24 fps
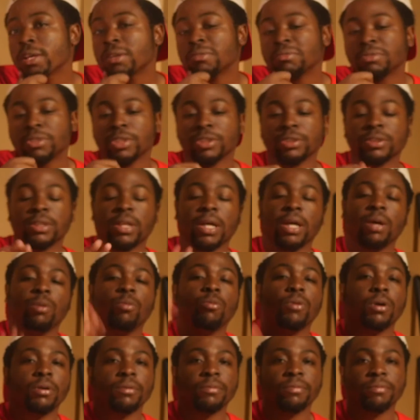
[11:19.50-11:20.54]
Just that
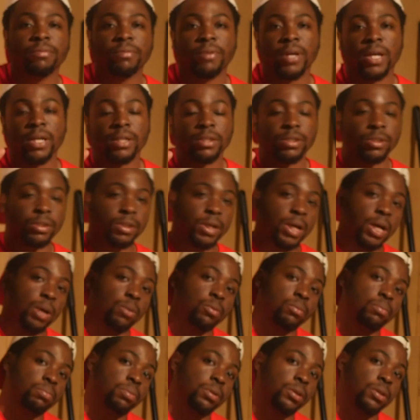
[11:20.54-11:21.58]
one factor, I
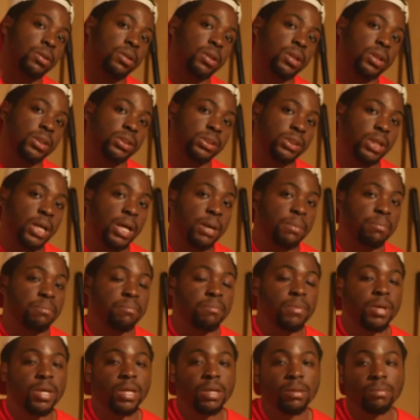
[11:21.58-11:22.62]
would put this at
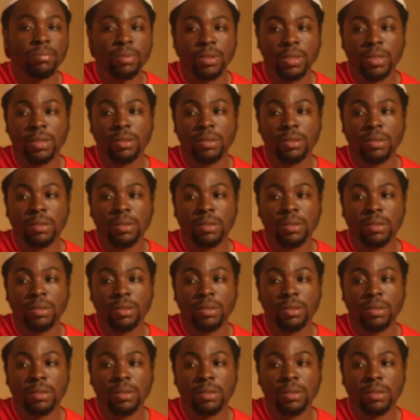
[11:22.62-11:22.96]
maybe